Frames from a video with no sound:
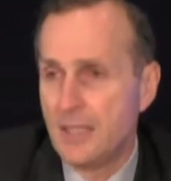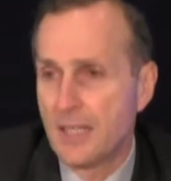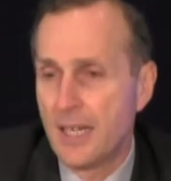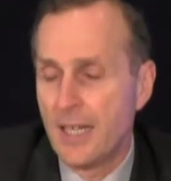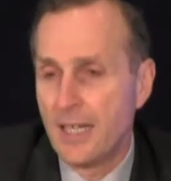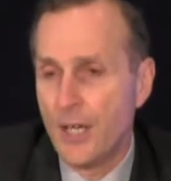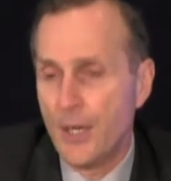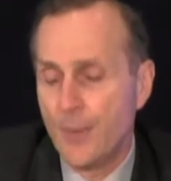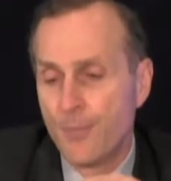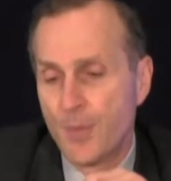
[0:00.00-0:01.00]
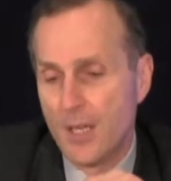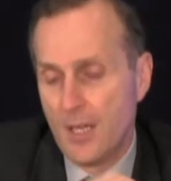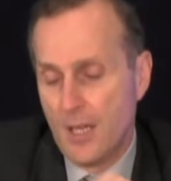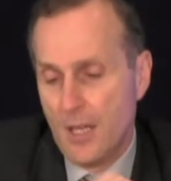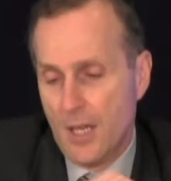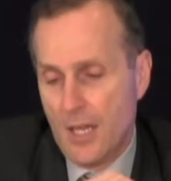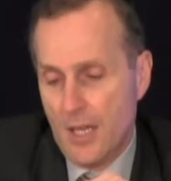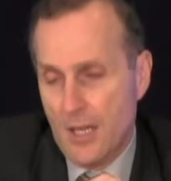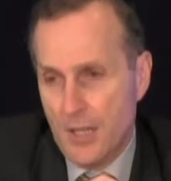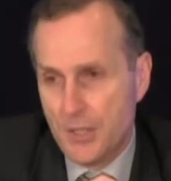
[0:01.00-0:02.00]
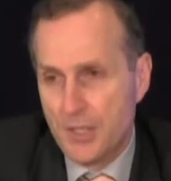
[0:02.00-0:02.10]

designed uh, a